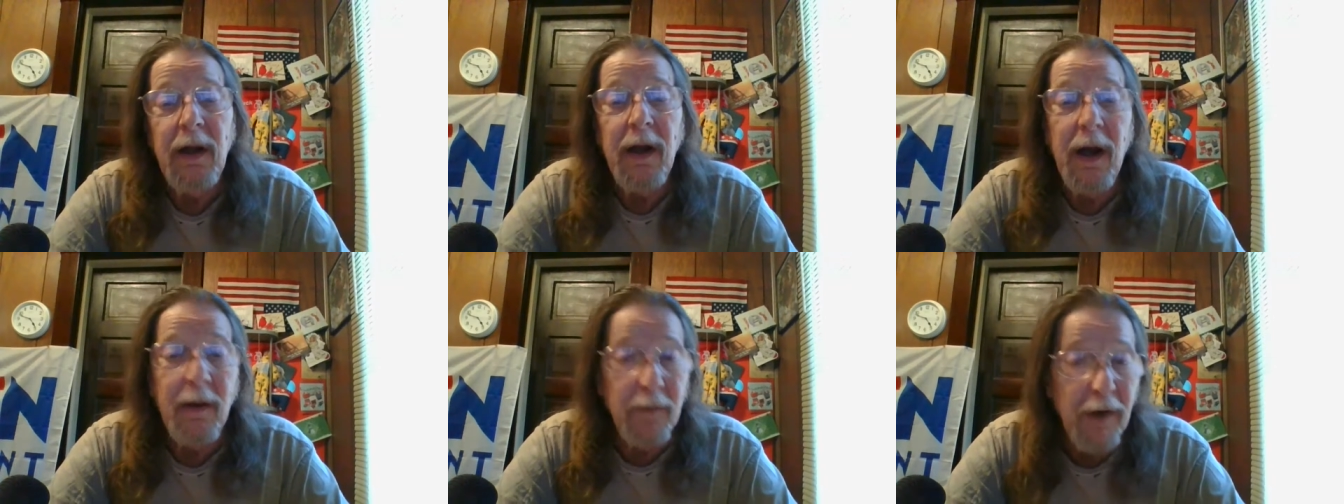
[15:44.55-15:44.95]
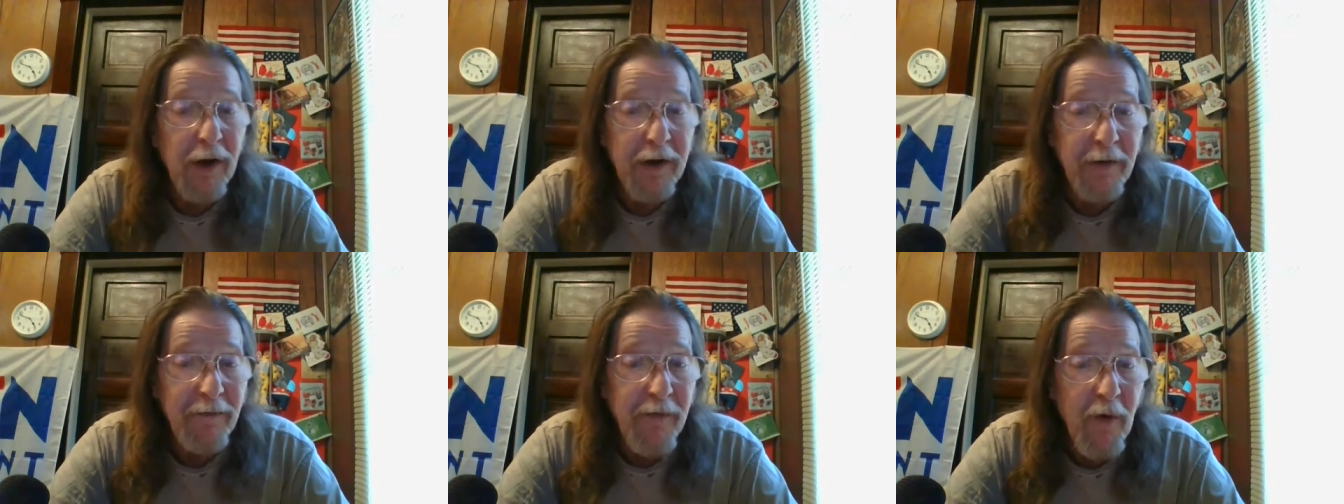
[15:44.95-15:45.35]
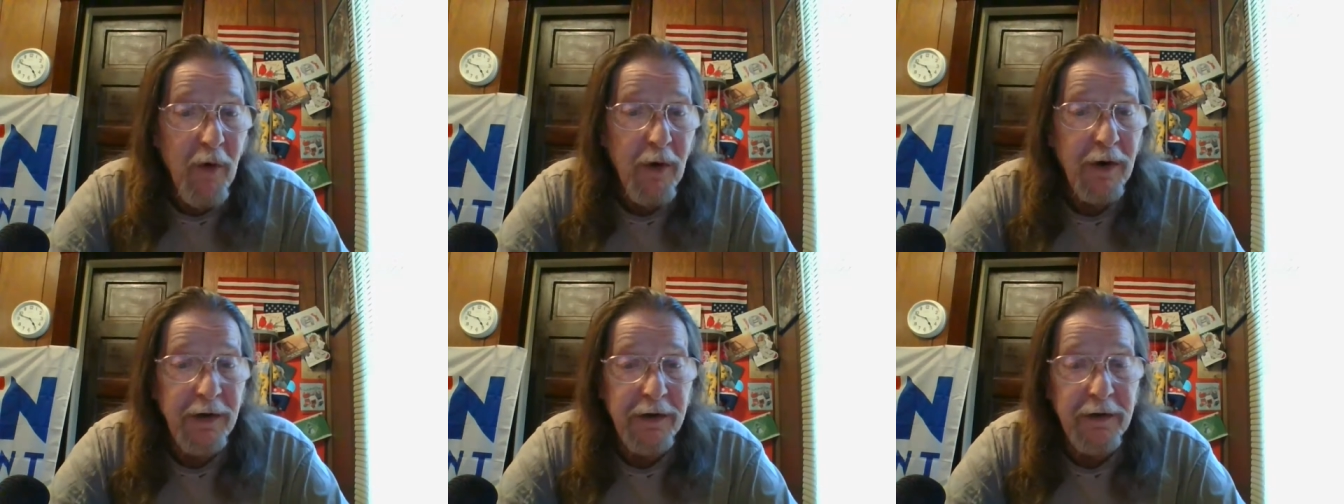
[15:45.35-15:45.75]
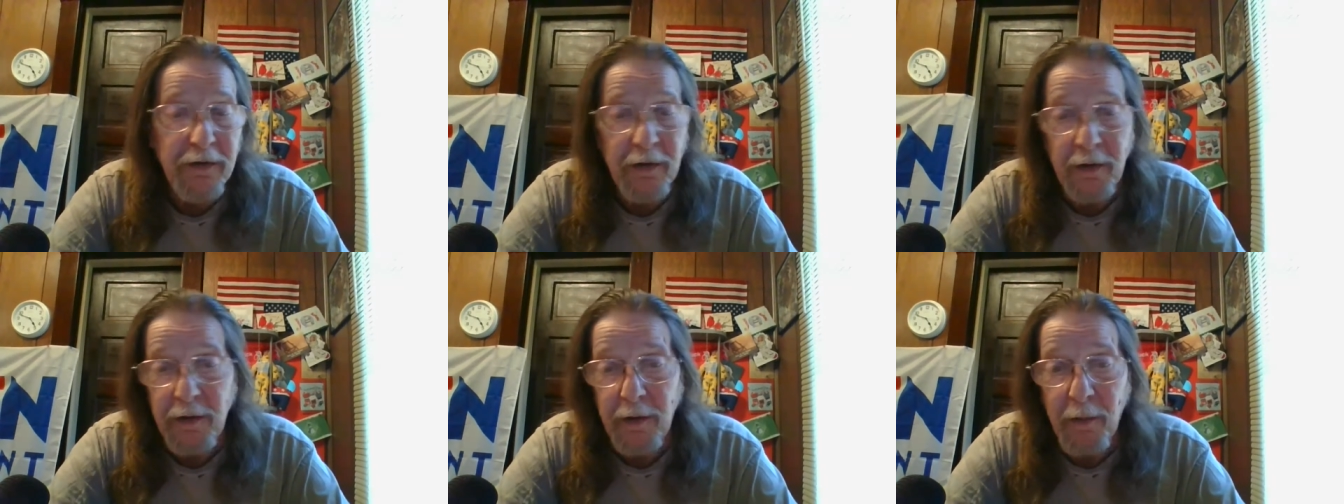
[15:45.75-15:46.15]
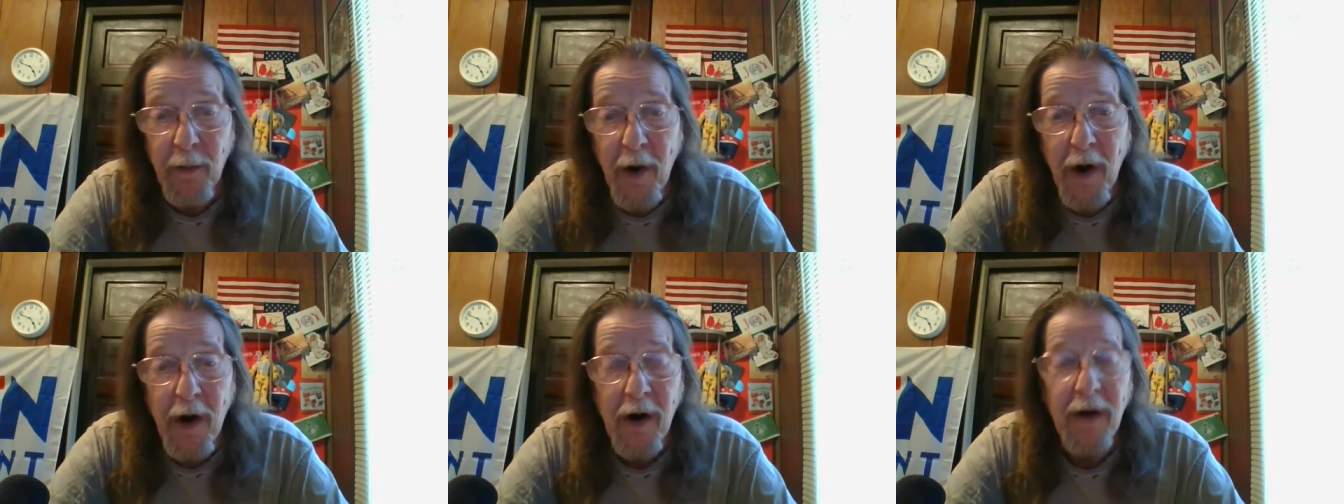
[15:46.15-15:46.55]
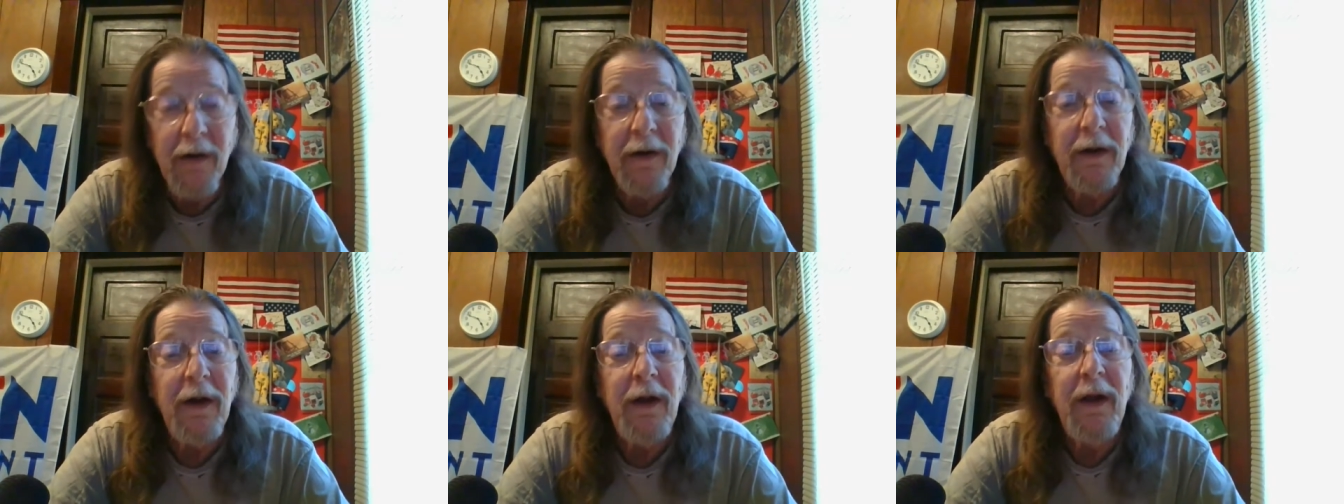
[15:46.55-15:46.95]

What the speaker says: I'm looking forward to tomorrow